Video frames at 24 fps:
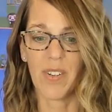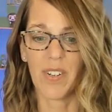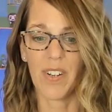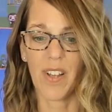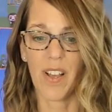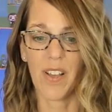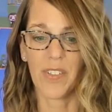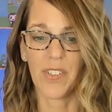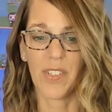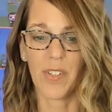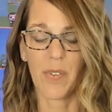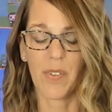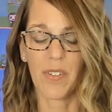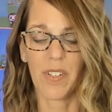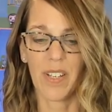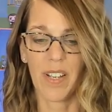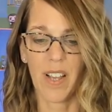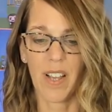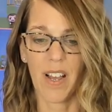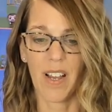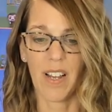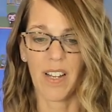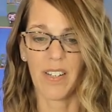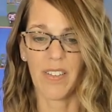You can also
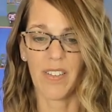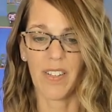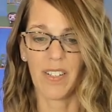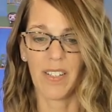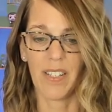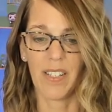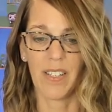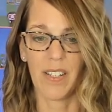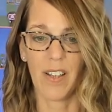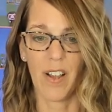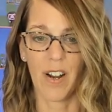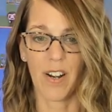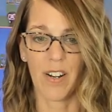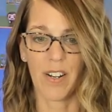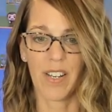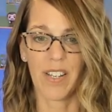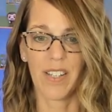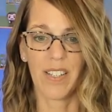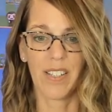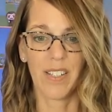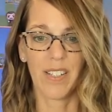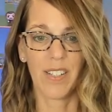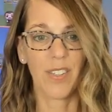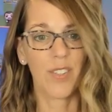click on the little
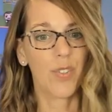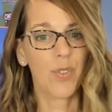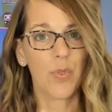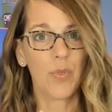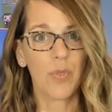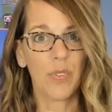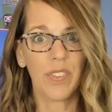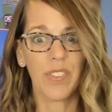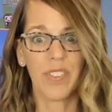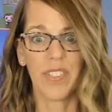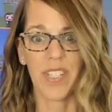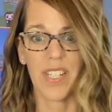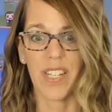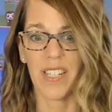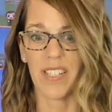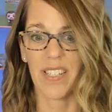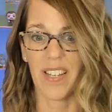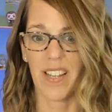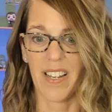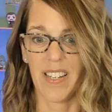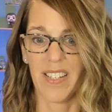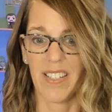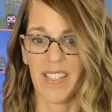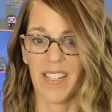artist tool to get
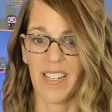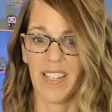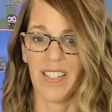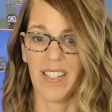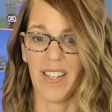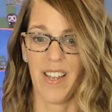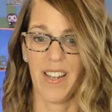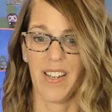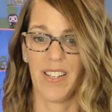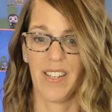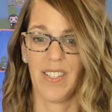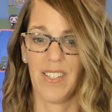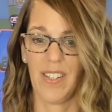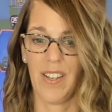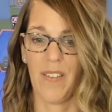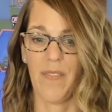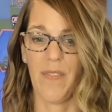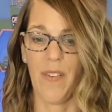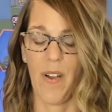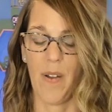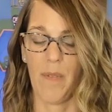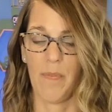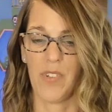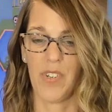tons and tons
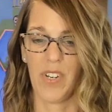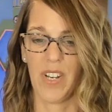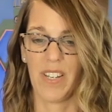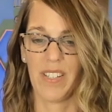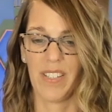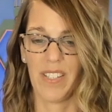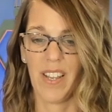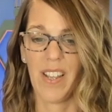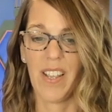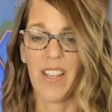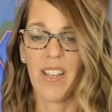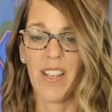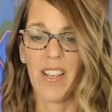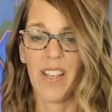of options.